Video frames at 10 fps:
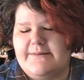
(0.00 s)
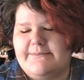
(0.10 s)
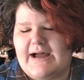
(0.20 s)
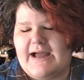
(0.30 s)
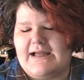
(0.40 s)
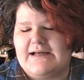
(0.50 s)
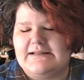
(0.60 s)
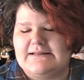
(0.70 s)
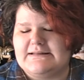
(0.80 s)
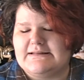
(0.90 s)
by
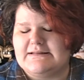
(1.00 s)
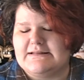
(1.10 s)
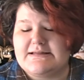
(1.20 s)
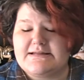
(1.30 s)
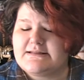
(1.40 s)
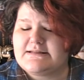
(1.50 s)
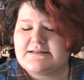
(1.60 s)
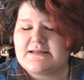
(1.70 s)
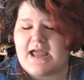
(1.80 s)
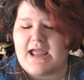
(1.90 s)

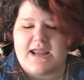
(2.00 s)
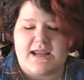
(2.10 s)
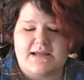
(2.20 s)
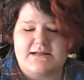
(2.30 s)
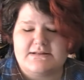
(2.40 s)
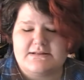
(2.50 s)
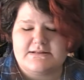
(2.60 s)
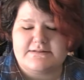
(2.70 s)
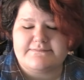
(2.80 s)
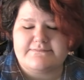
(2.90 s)
Lise,
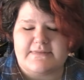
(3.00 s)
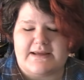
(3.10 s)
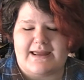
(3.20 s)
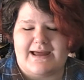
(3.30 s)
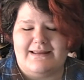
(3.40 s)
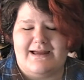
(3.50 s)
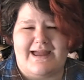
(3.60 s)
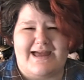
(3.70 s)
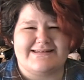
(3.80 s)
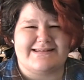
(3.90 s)
Haines, like
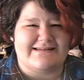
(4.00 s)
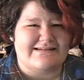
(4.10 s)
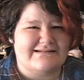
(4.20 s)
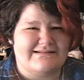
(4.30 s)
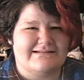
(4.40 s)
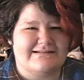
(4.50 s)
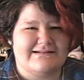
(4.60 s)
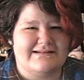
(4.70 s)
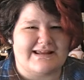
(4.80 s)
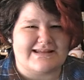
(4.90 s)
L-I-S-E,
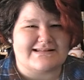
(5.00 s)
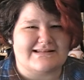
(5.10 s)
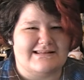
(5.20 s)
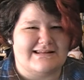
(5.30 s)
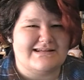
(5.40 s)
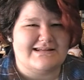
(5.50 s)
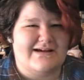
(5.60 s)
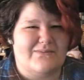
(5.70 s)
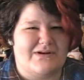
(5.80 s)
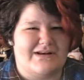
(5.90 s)
like it's
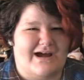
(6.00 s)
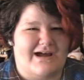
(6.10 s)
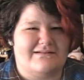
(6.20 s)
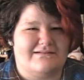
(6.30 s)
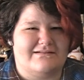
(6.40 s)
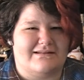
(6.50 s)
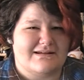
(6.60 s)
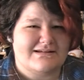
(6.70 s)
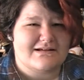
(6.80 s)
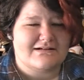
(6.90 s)
Lisa, but not
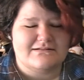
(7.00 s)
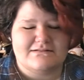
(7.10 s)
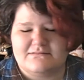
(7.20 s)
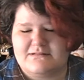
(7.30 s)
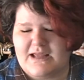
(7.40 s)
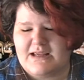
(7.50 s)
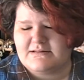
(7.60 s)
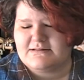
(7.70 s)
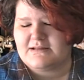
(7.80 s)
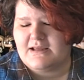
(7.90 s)
Lisa
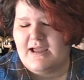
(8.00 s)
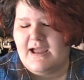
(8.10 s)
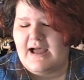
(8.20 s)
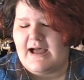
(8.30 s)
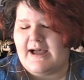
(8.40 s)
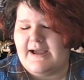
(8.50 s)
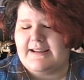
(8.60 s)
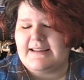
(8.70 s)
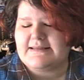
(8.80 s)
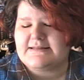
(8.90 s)
Haines.
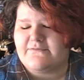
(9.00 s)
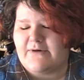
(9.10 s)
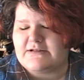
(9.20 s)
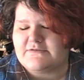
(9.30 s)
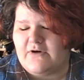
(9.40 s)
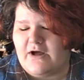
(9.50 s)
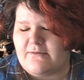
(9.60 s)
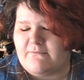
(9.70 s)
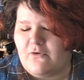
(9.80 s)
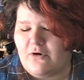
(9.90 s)
East of West
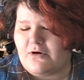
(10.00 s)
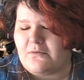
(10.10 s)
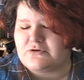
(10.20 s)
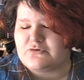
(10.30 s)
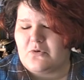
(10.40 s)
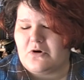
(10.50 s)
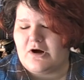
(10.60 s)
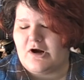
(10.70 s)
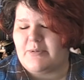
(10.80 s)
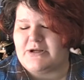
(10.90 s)
Volume 4, Who Wants
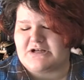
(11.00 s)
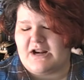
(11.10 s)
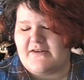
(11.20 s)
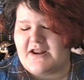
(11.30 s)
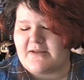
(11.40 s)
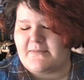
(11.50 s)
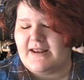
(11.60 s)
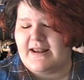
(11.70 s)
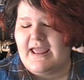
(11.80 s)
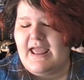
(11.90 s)
War by Jonathan
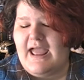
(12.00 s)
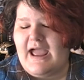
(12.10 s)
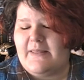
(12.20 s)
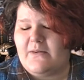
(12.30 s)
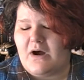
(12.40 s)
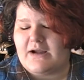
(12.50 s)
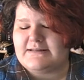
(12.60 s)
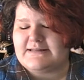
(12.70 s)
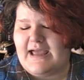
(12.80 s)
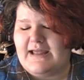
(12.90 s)
Hickman, and The
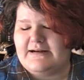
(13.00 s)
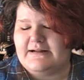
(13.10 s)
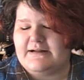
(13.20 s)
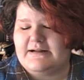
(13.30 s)
Walking Dead,